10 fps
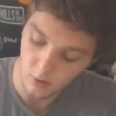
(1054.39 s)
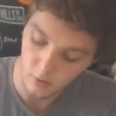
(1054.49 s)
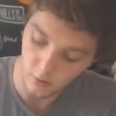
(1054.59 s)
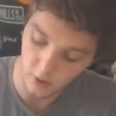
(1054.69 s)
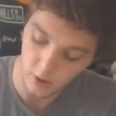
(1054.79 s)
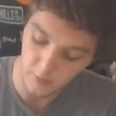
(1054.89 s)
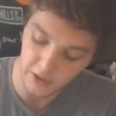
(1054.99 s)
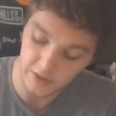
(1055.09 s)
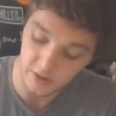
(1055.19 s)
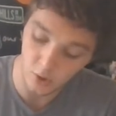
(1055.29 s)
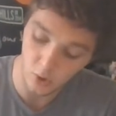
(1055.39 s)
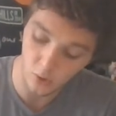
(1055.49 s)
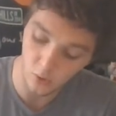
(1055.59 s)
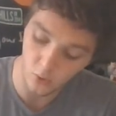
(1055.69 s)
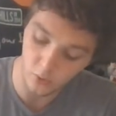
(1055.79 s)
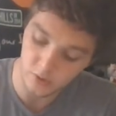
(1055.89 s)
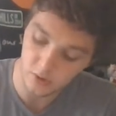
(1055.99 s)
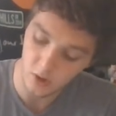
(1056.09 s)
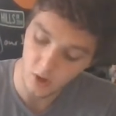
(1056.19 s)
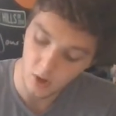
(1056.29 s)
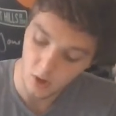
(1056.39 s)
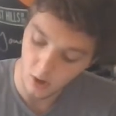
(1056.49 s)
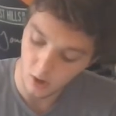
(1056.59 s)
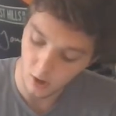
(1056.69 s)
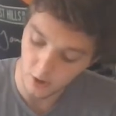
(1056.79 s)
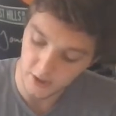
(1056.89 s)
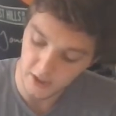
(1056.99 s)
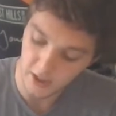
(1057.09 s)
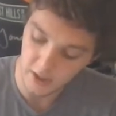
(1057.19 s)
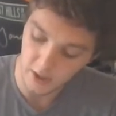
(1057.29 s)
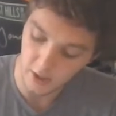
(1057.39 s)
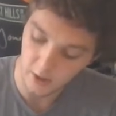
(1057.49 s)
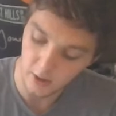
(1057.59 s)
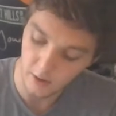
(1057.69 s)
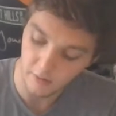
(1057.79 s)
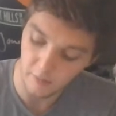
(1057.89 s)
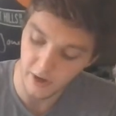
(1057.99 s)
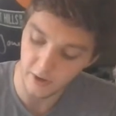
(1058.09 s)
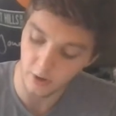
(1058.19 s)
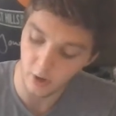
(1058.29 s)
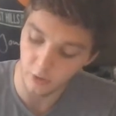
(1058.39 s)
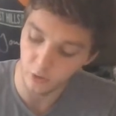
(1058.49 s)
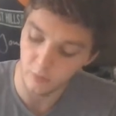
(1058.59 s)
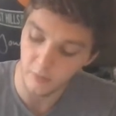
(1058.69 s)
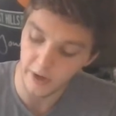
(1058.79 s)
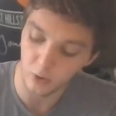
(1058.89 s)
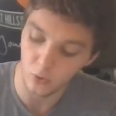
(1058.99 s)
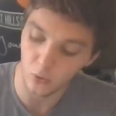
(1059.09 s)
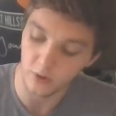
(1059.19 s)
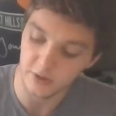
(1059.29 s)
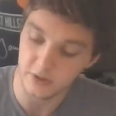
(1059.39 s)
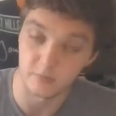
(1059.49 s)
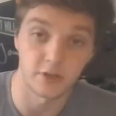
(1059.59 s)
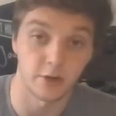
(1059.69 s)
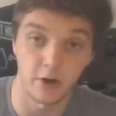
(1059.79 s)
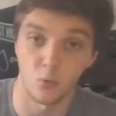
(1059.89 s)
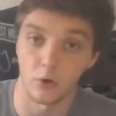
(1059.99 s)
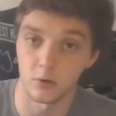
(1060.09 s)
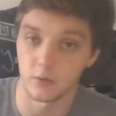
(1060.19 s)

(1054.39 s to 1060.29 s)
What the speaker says: Okay, because those are needed by your other microorganisms that are at work.